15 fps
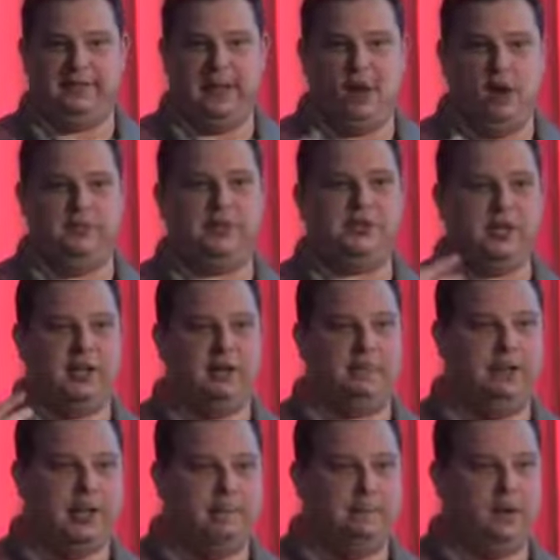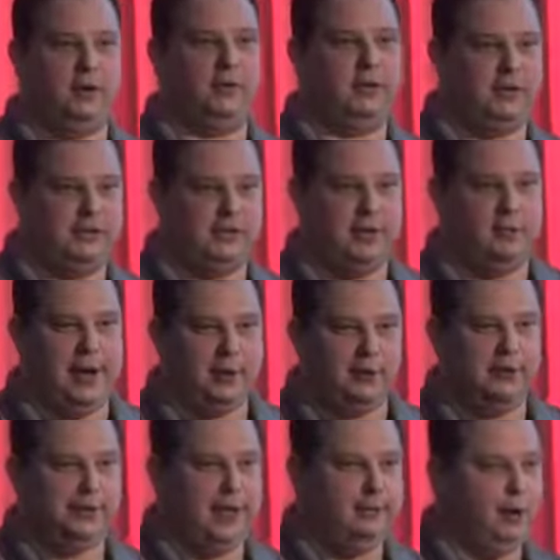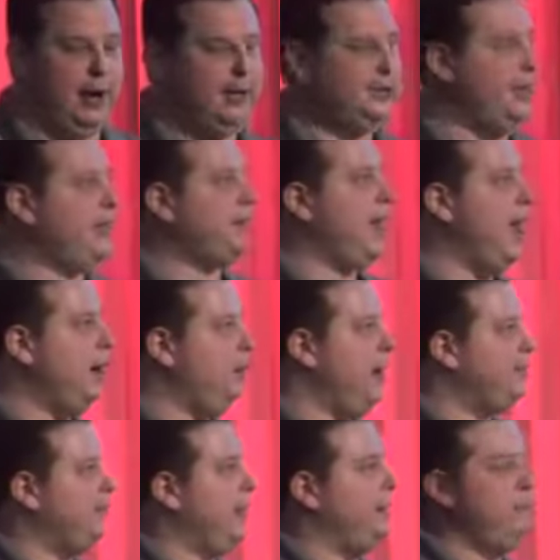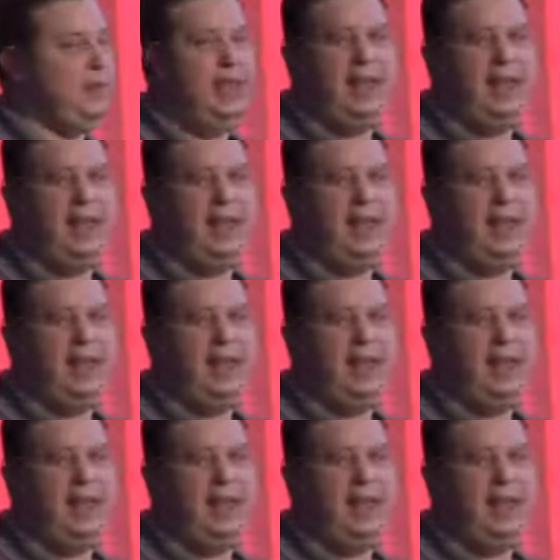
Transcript: They all of a sudden become part of the consideration set. All right, so that's conquesting.